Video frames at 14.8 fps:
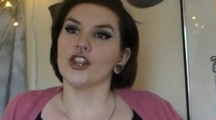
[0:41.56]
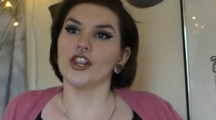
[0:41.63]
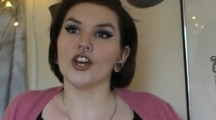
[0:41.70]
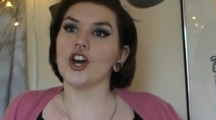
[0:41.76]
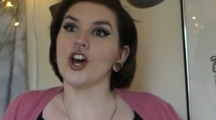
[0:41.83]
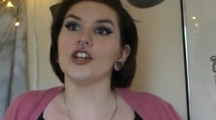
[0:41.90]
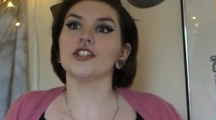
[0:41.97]
the
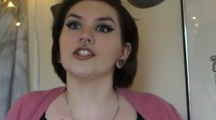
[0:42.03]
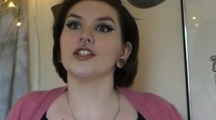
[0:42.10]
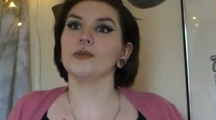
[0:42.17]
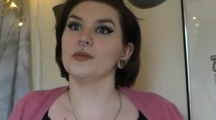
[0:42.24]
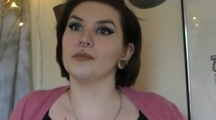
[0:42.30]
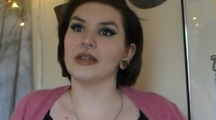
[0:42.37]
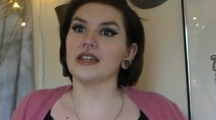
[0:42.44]
cost that
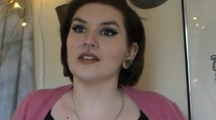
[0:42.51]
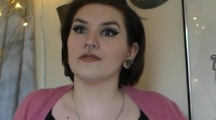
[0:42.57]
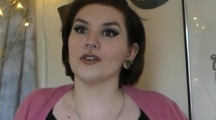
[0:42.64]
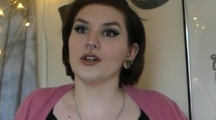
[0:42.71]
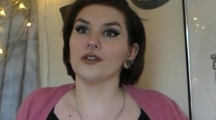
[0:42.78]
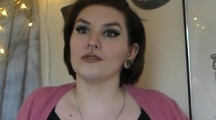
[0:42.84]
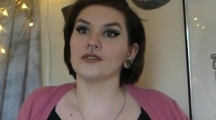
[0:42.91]
will be
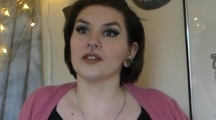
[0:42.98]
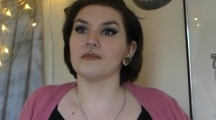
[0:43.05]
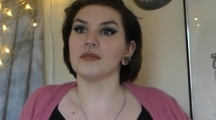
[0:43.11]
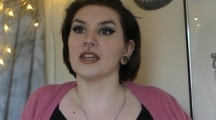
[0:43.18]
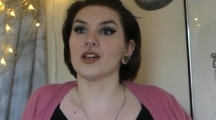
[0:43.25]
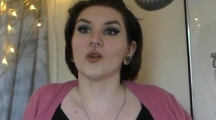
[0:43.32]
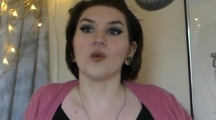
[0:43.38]
involved in
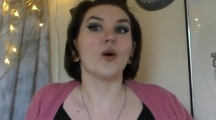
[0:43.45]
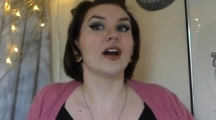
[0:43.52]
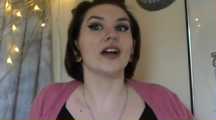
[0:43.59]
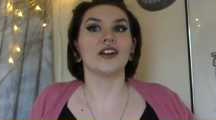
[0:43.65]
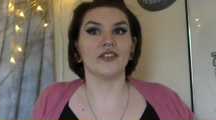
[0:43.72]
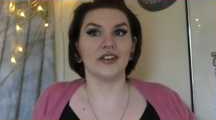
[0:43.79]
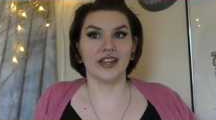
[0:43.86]
me
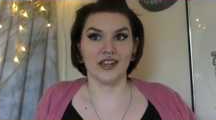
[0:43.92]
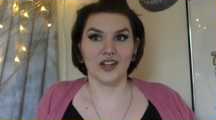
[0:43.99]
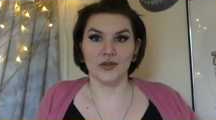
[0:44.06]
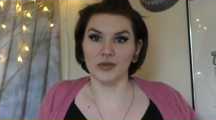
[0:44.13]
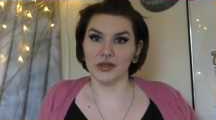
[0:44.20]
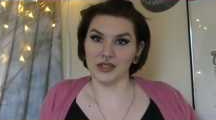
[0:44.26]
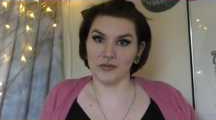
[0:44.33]
acquiring a
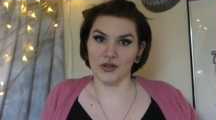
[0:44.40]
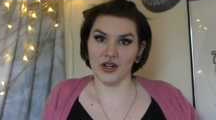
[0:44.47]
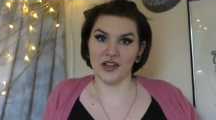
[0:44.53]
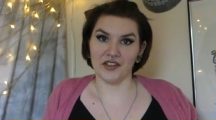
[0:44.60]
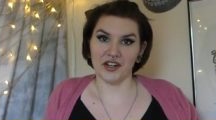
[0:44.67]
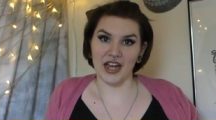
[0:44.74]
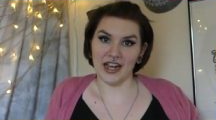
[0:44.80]
bullet bra
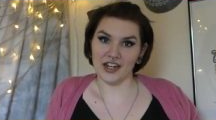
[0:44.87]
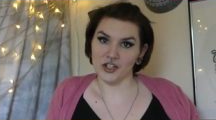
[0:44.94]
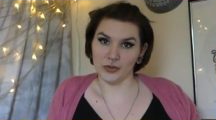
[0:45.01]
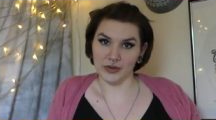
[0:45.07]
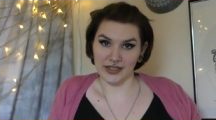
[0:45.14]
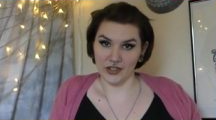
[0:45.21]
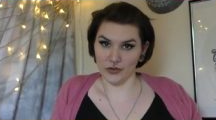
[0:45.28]
that
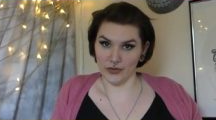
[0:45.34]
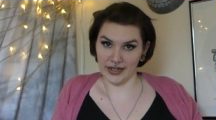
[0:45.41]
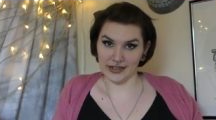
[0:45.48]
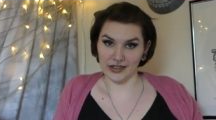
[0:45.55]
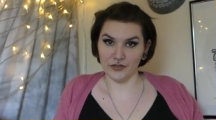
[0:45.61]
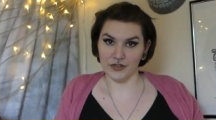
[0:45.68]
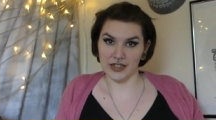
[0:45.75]
actually
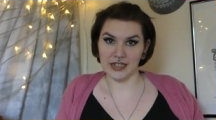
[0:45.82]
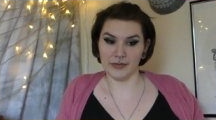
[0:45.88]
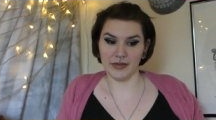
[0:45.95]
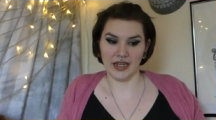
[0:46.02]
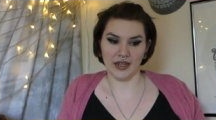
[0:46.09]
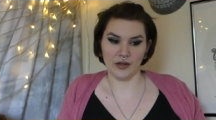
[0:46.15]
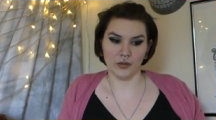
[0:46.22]
correctly fits
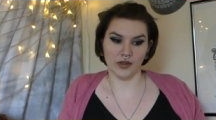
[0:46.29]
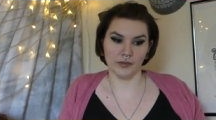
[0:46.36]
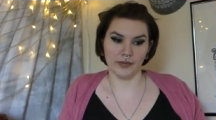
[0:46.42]
me will